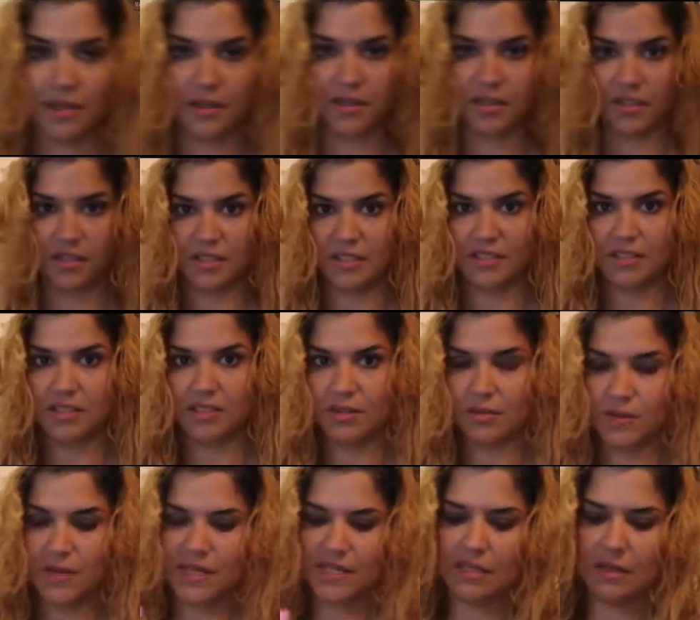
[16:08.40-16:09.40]
I'm just going to
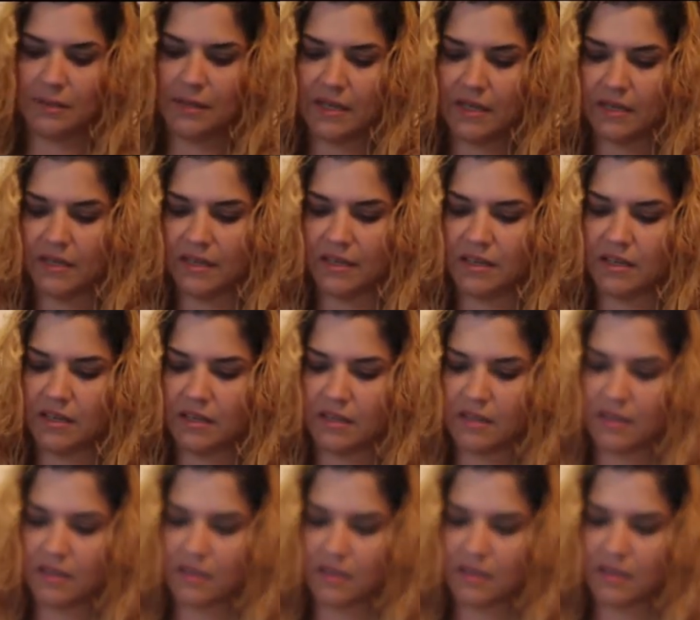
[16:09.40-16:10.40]
squeeze and apply.
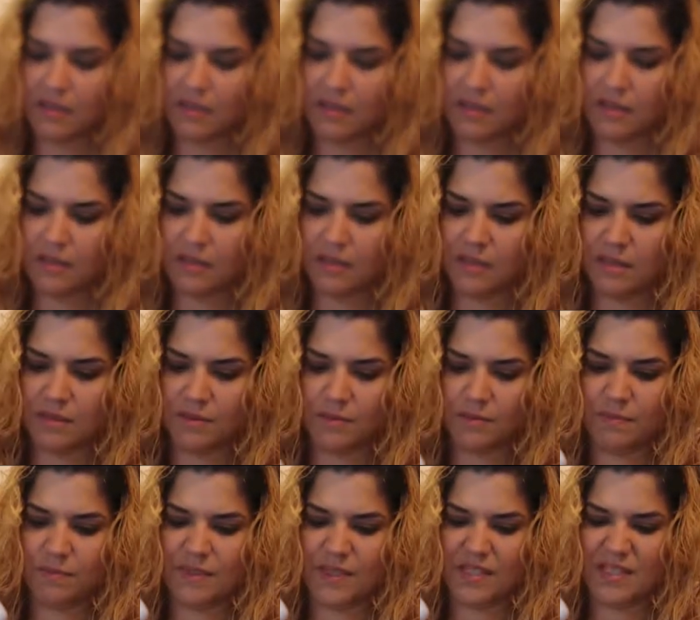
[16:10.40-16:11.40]

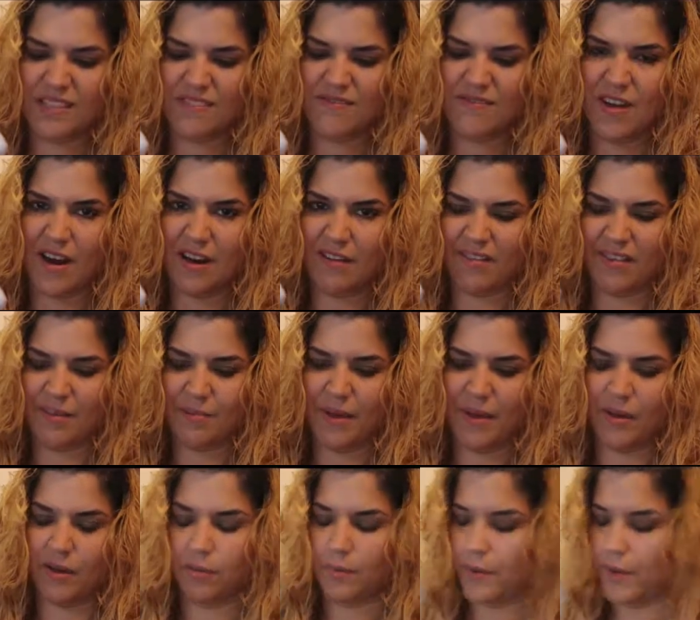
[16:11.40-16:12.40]
It's very
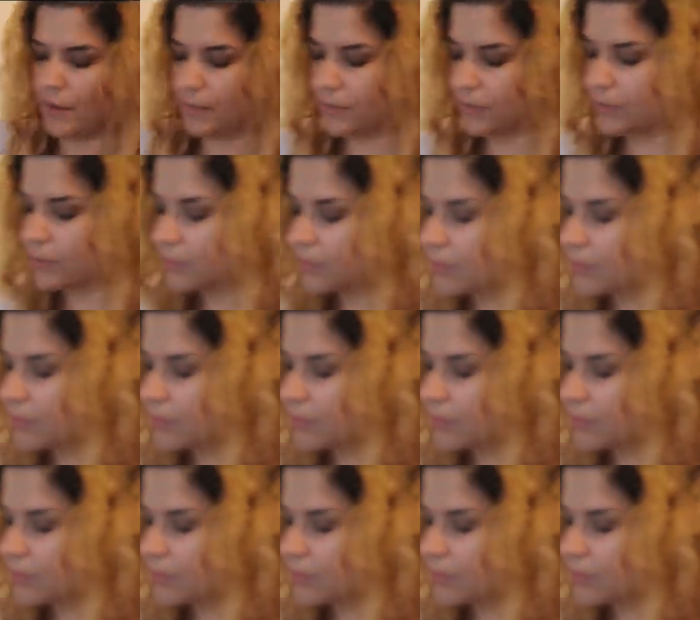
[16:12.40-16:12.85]
pale purple.